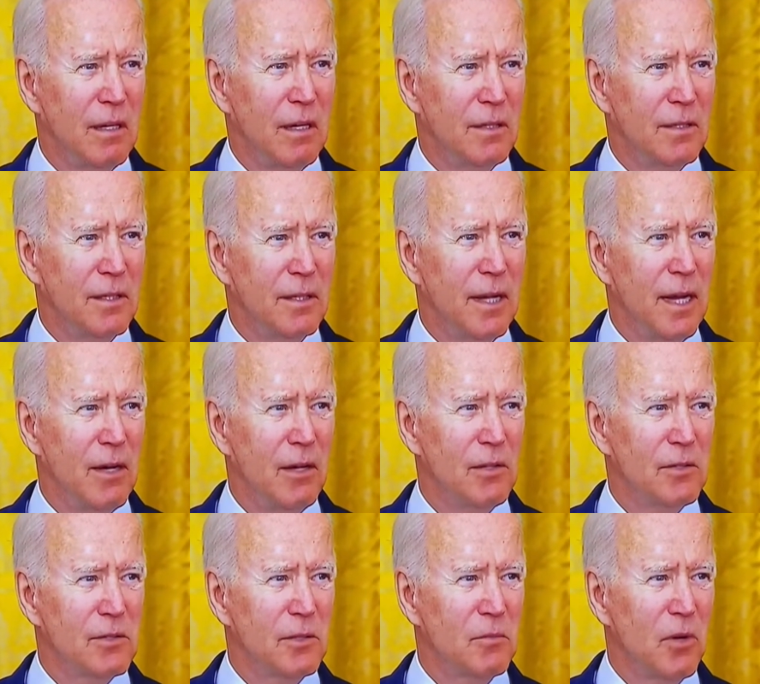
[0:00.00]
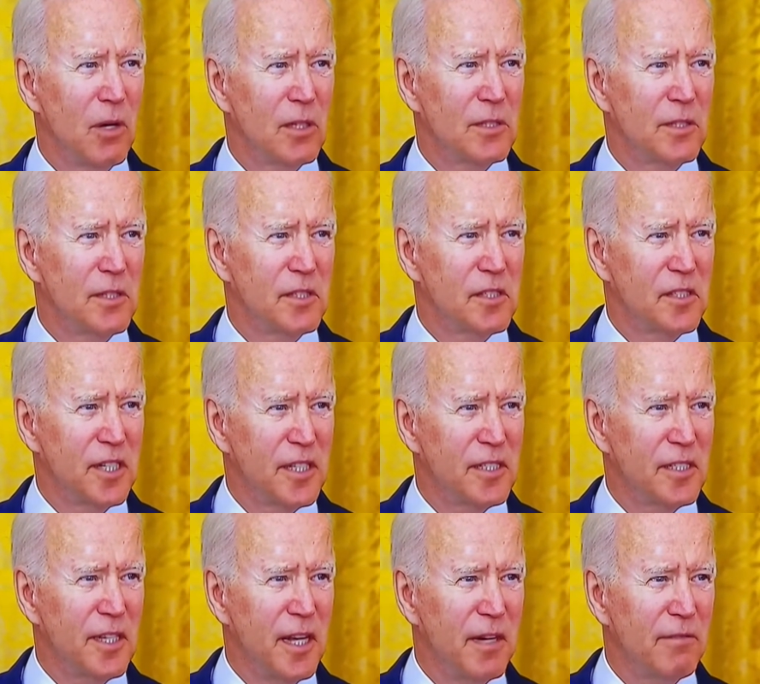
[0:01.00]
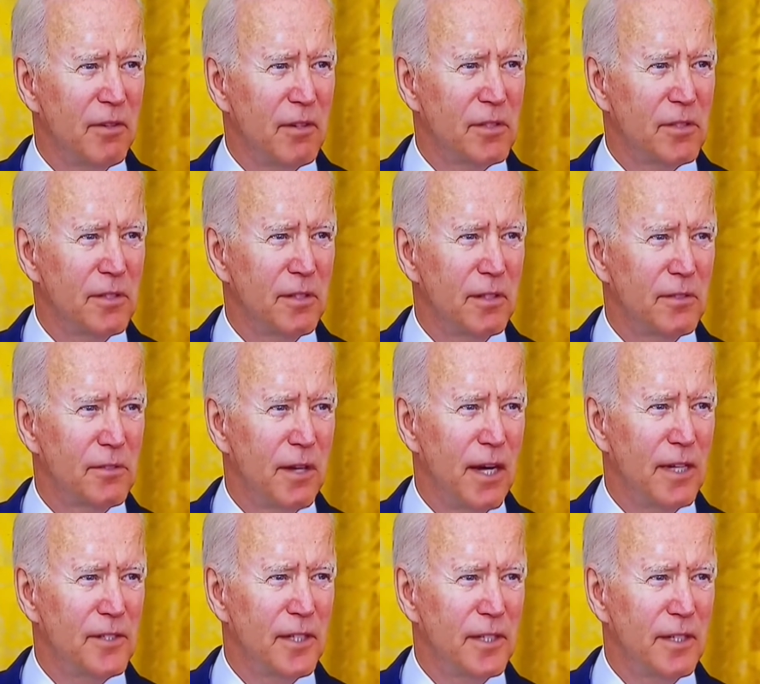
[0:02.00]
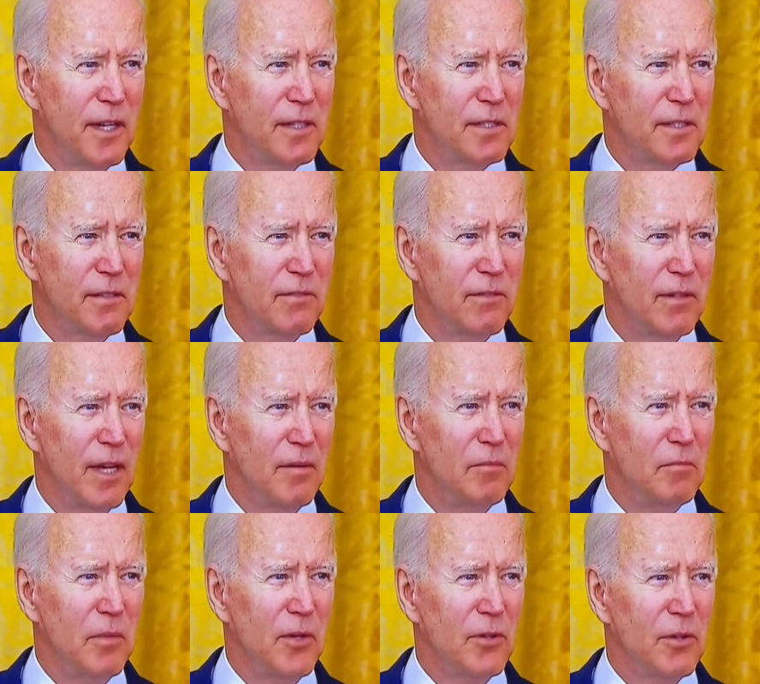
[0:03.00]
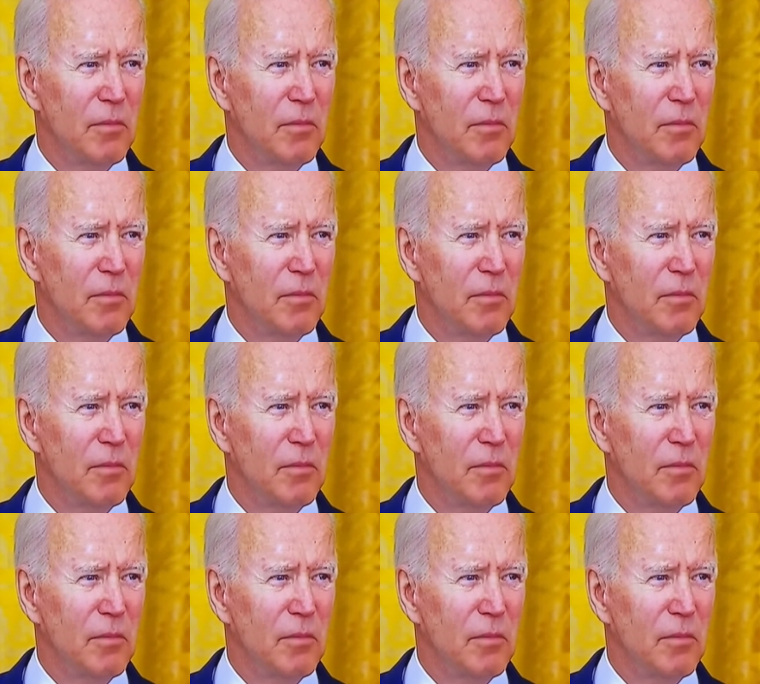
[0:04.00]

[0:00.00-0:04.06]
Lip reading: Today also marks the 6th anniversary of the tragic deaths of Mother